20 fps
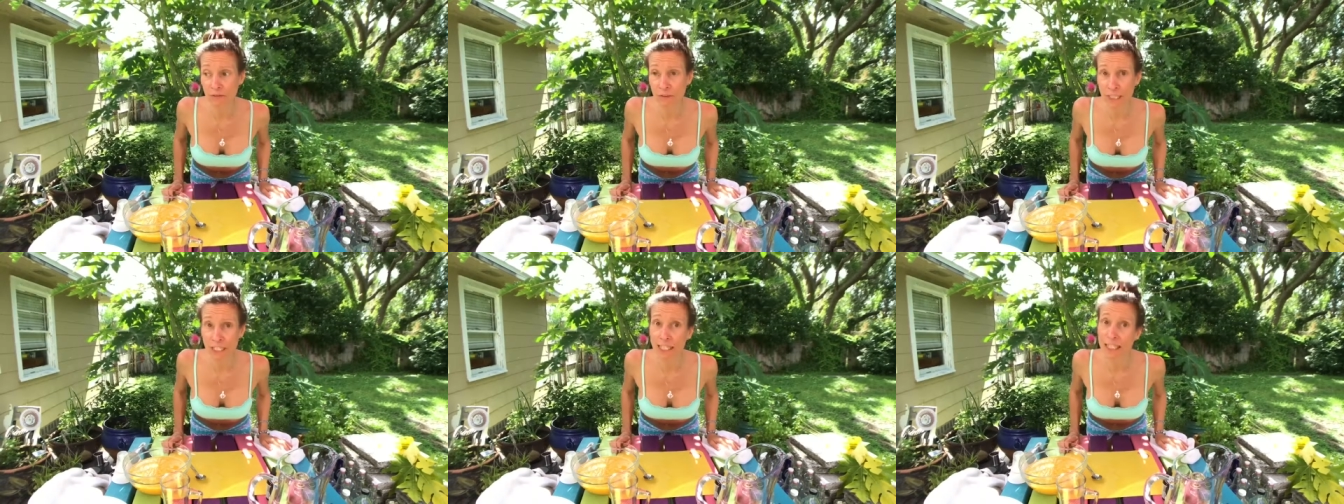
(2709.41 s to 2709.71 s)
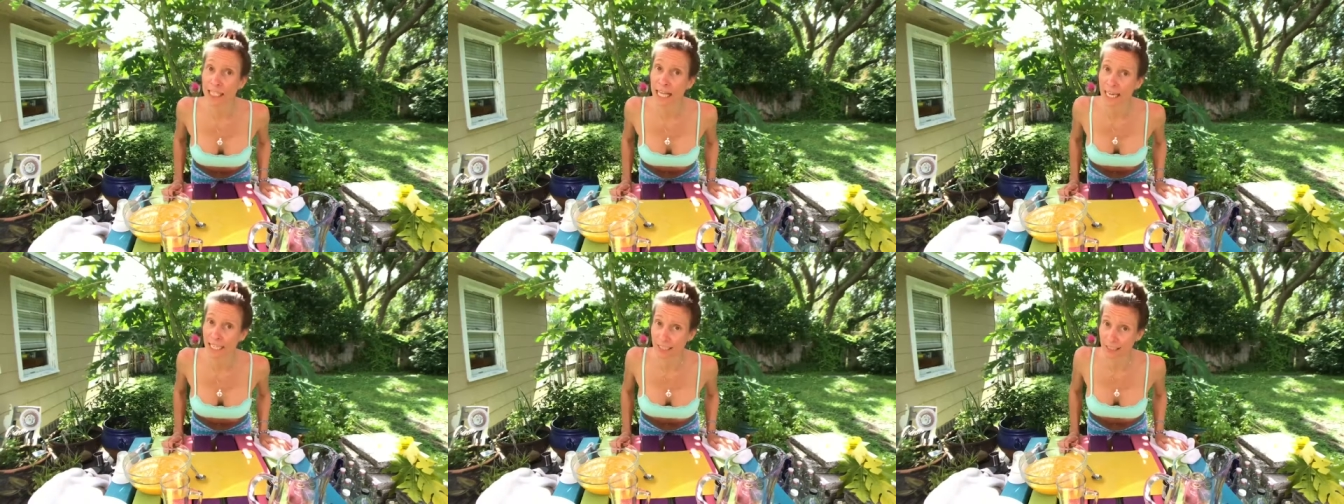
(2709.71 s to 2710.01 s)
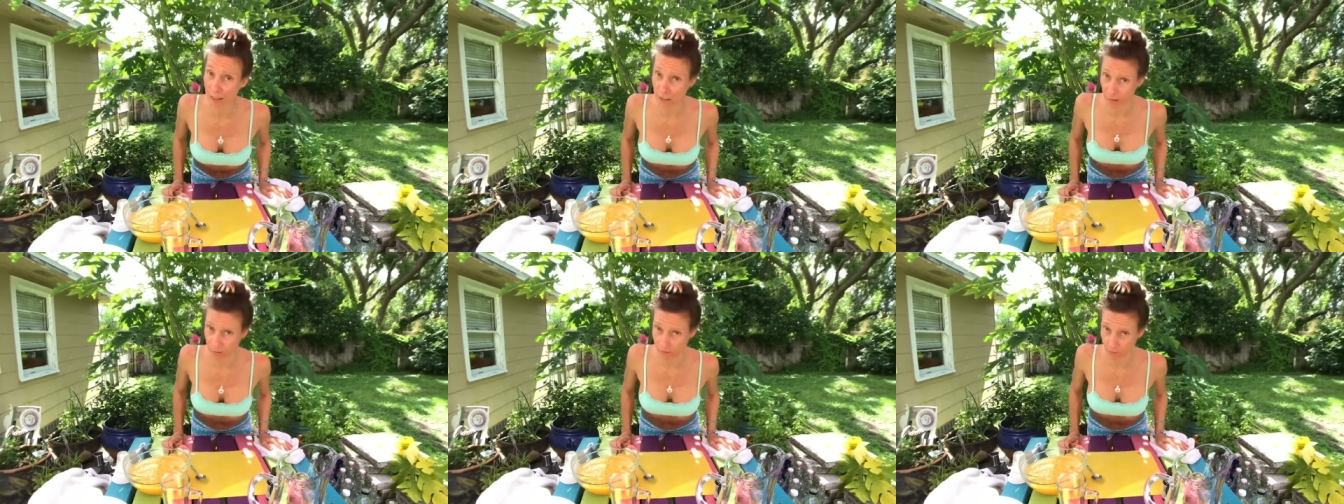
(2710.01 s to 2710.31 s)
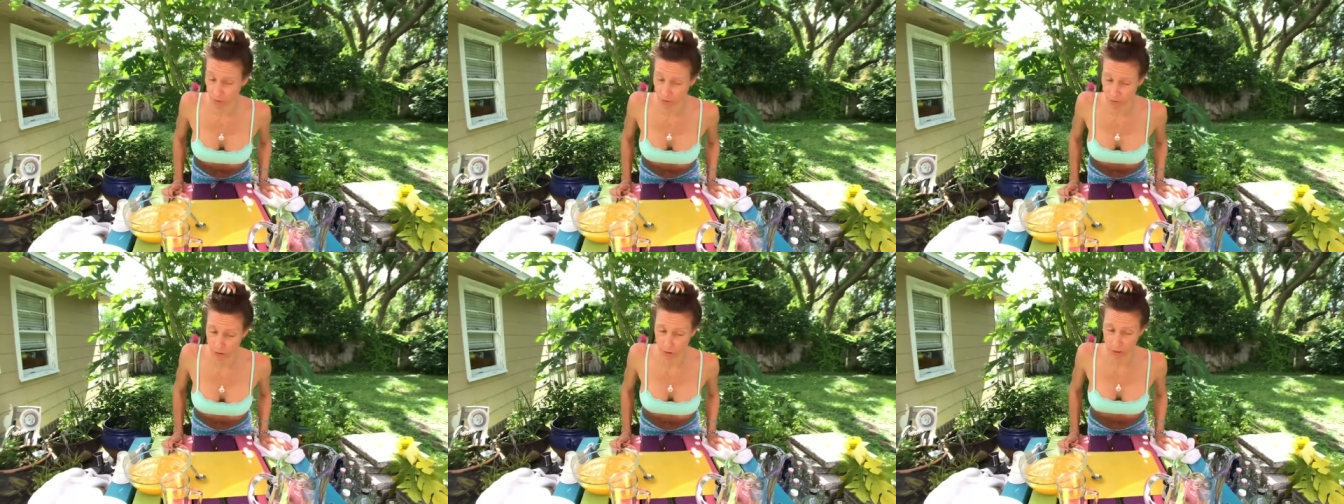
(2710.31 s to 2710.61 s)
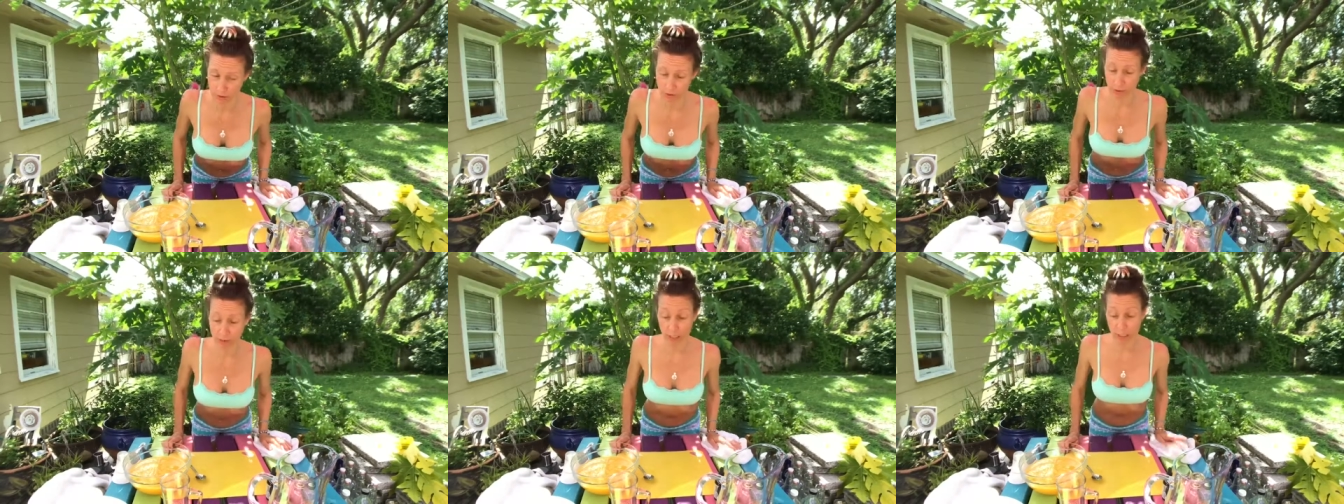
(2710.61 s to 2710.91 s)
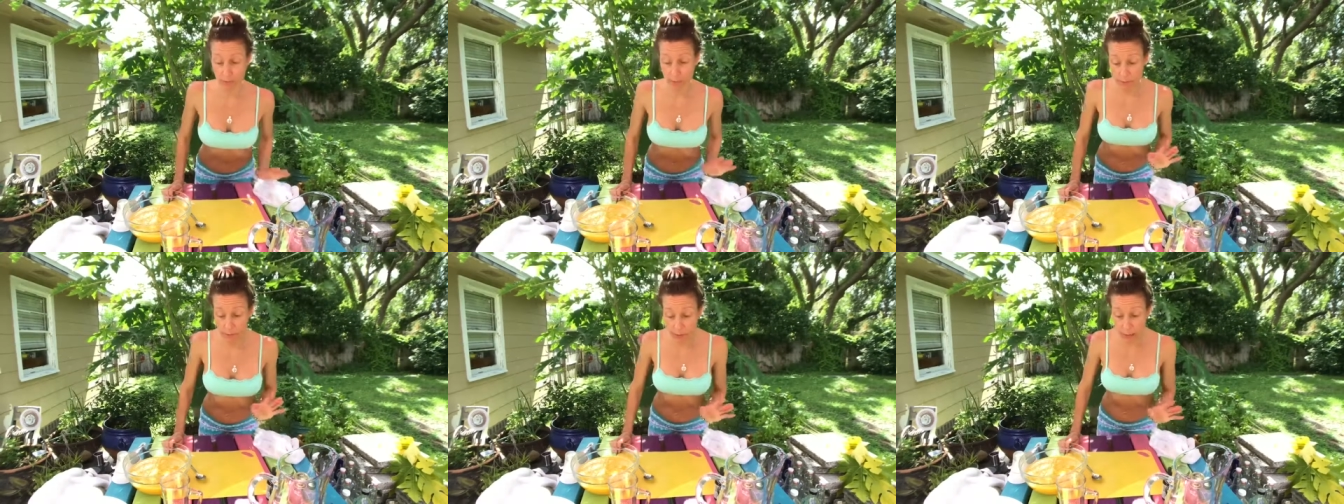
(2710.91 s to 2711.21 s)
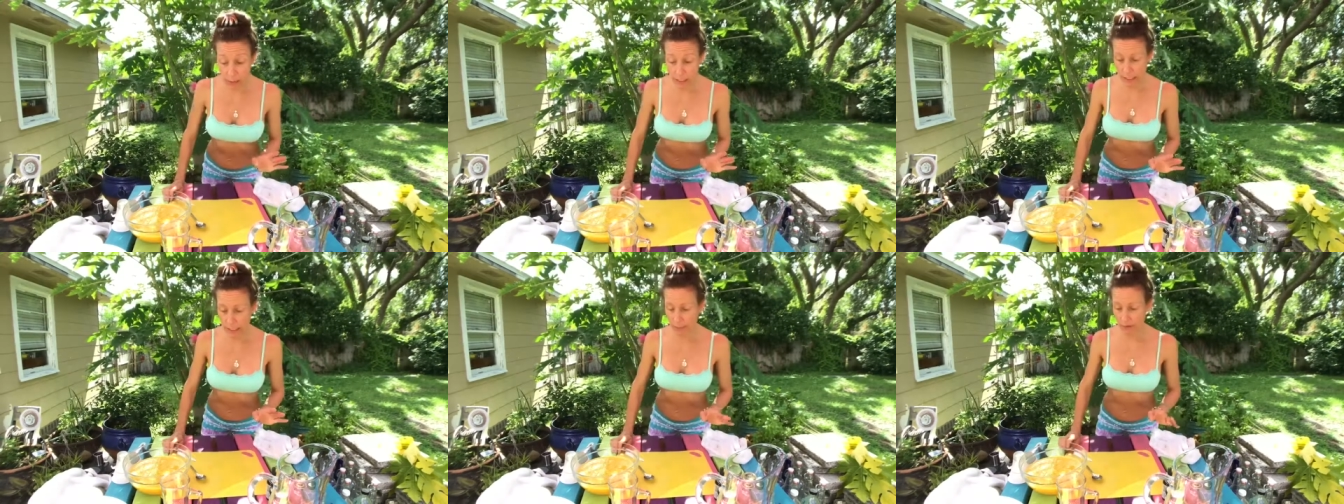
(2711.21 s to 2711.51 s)
really like the kombucha, so you gotta be
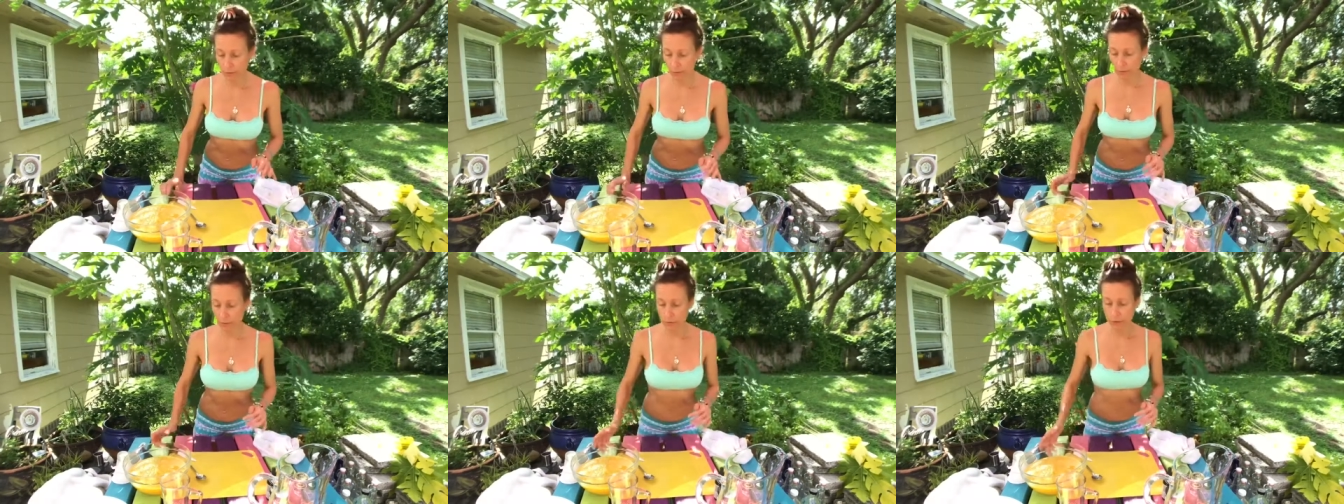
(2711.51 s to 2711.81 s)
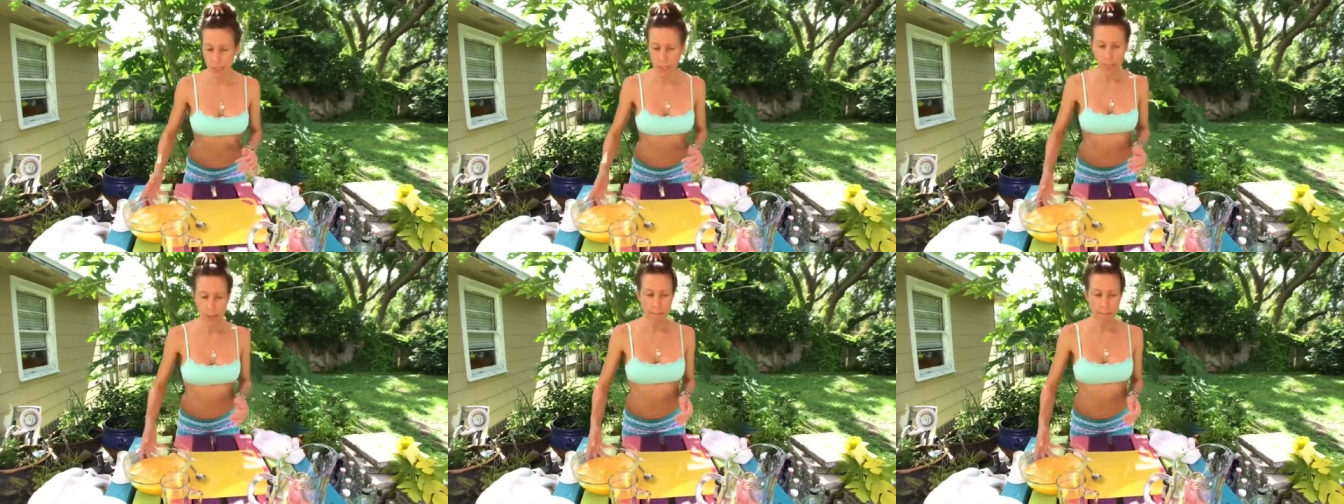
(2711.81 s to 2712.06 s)
really careful.